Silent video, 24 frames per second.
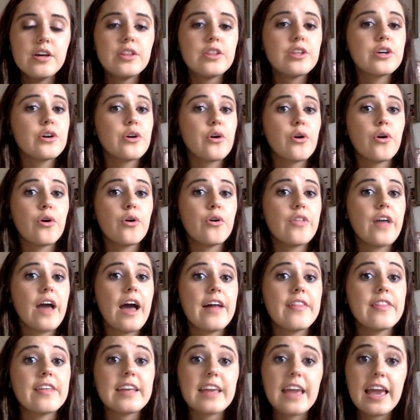the girl that
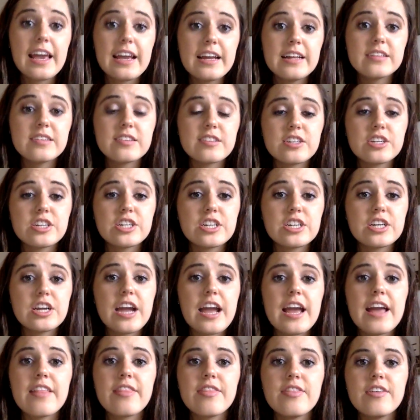had the cancer,
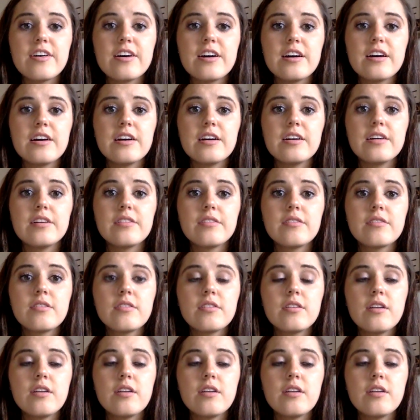and the